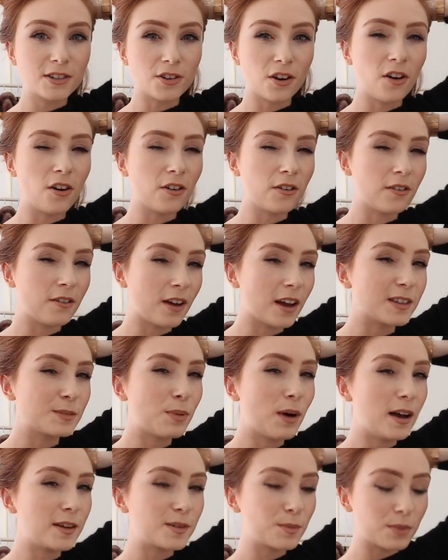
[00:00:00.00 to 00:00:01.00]
done as
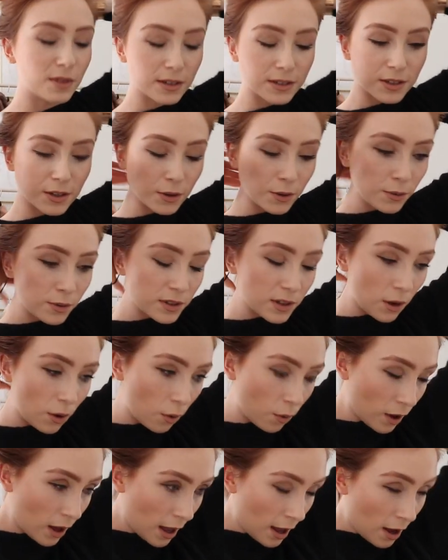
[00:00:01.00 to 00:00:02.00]
possible too.
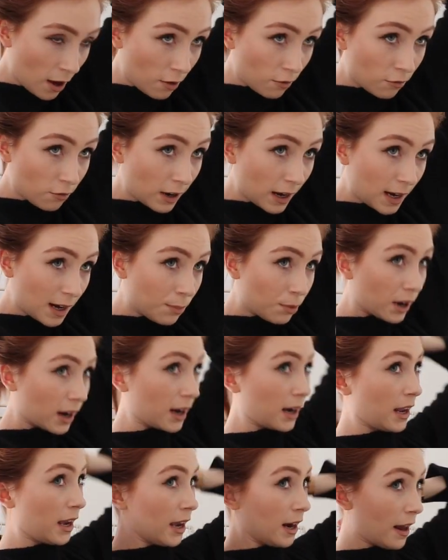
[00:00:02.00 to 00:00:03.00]
So really
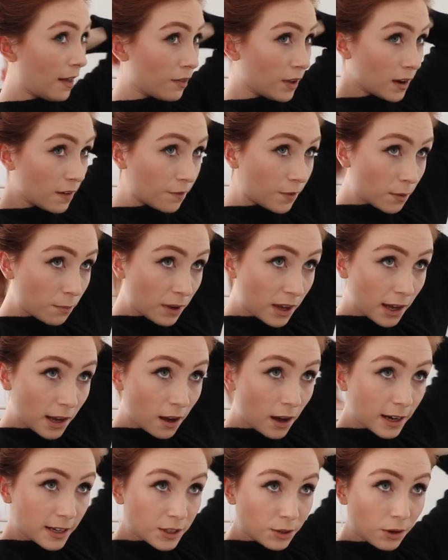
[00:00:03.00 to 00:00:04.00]
bring it in. And then for me,
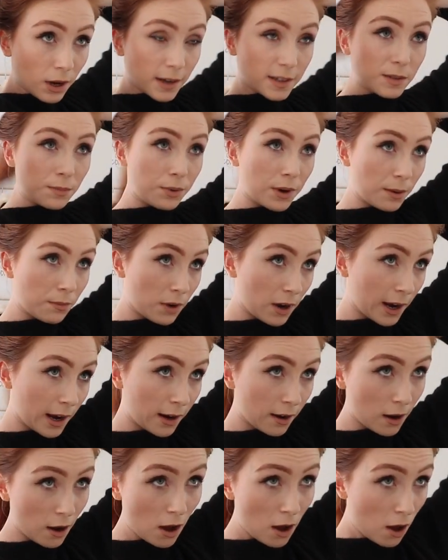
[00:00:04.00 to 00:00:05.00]
I do like to bring
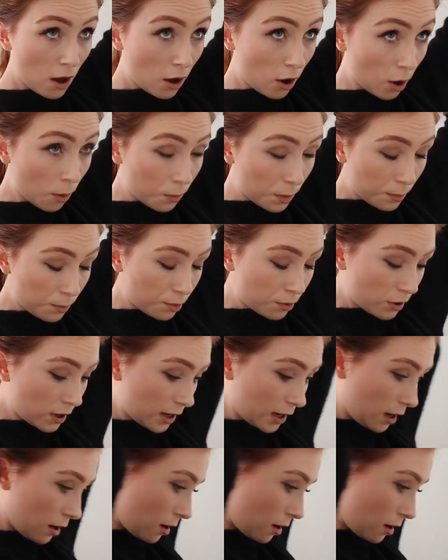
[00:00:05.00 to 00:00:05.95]
mine up pretty